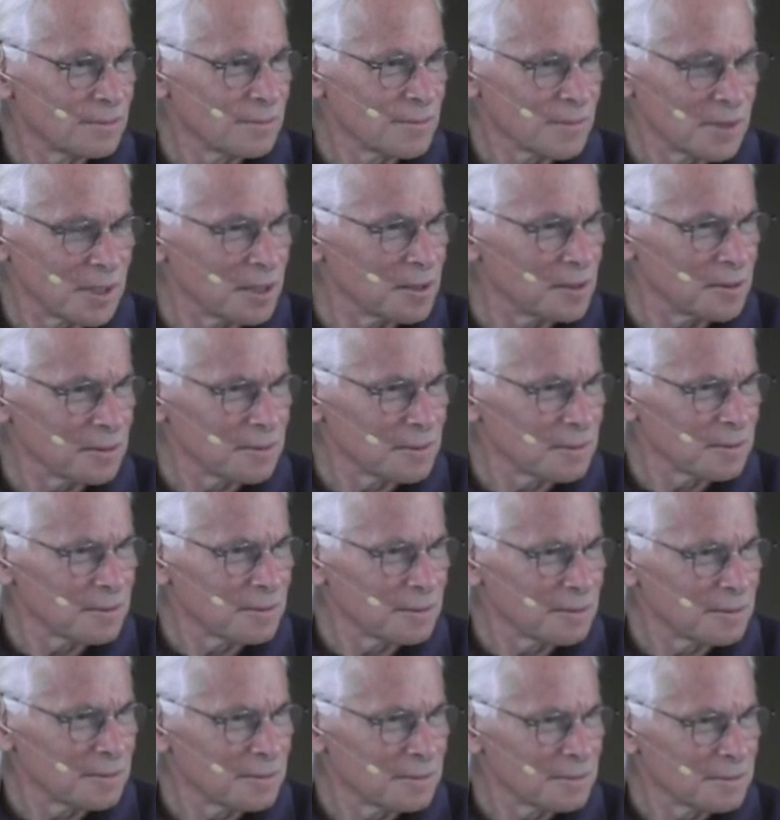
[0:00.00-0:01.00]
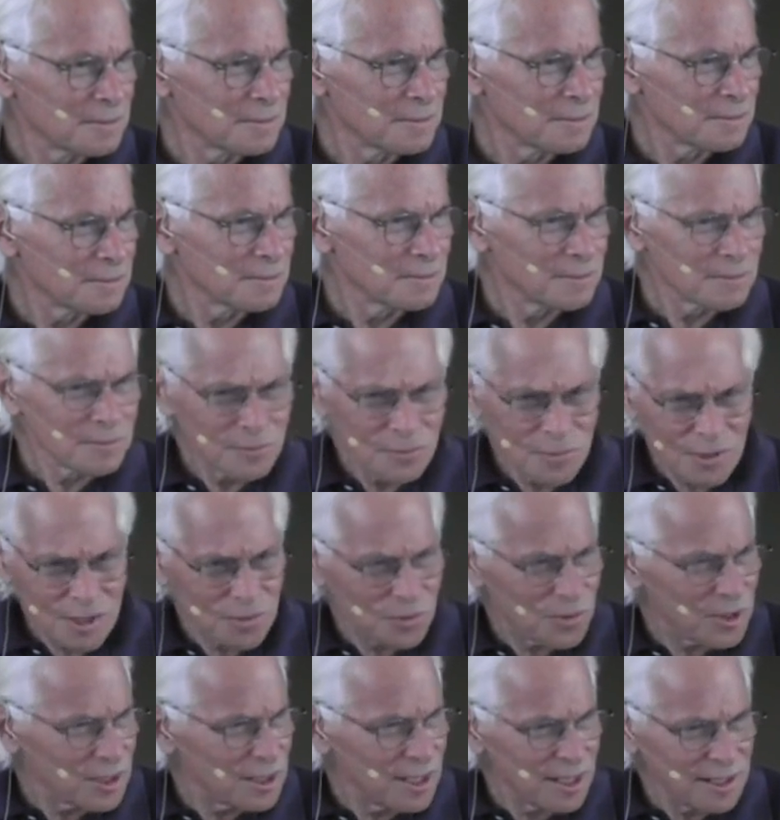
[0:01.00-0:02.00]
Okay?
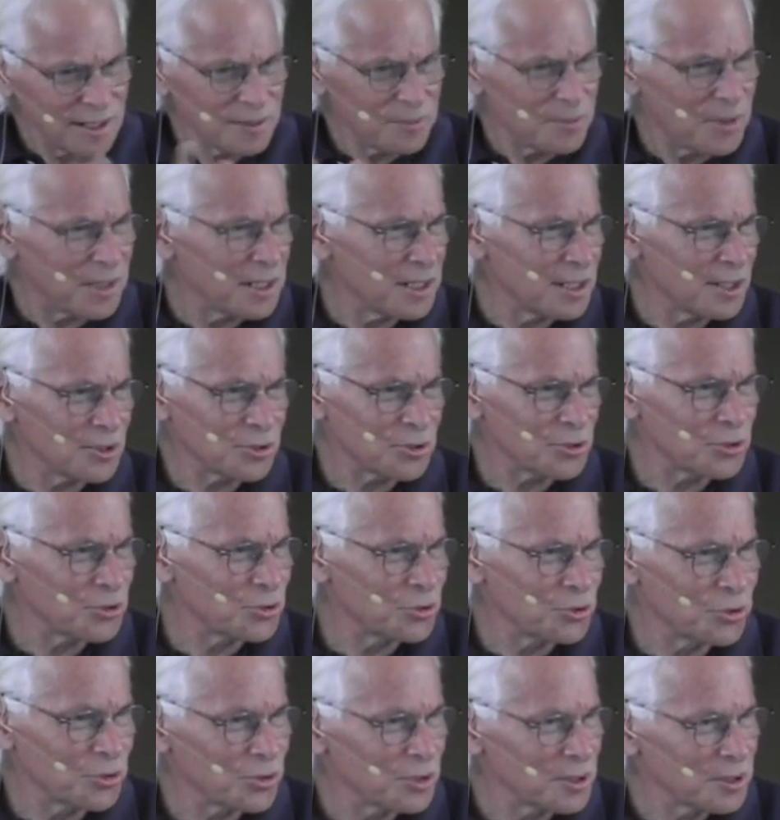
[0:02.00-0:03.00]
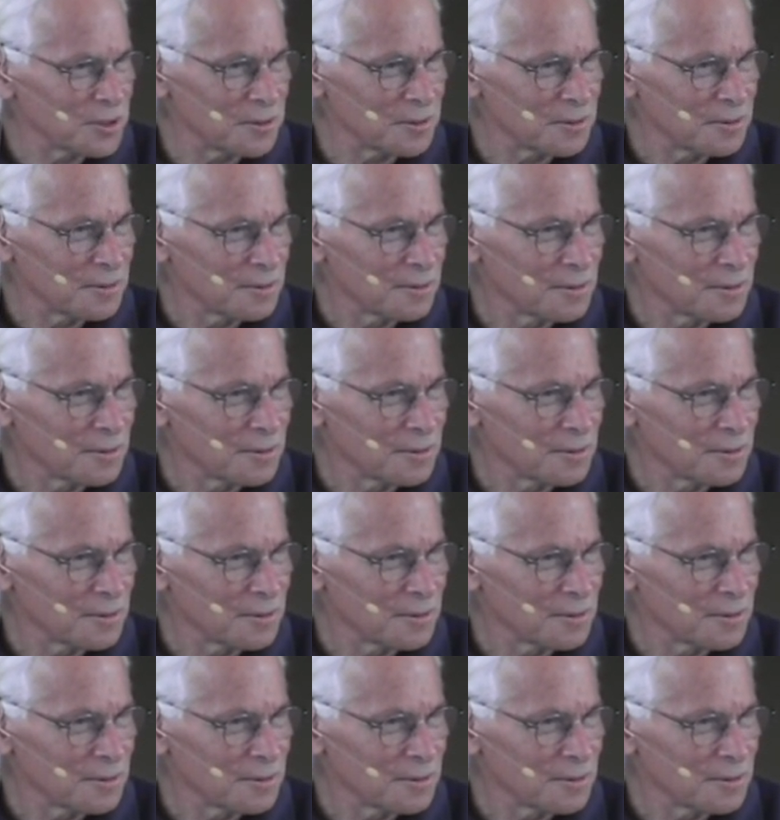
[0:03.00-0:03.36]
What anybody else is doing,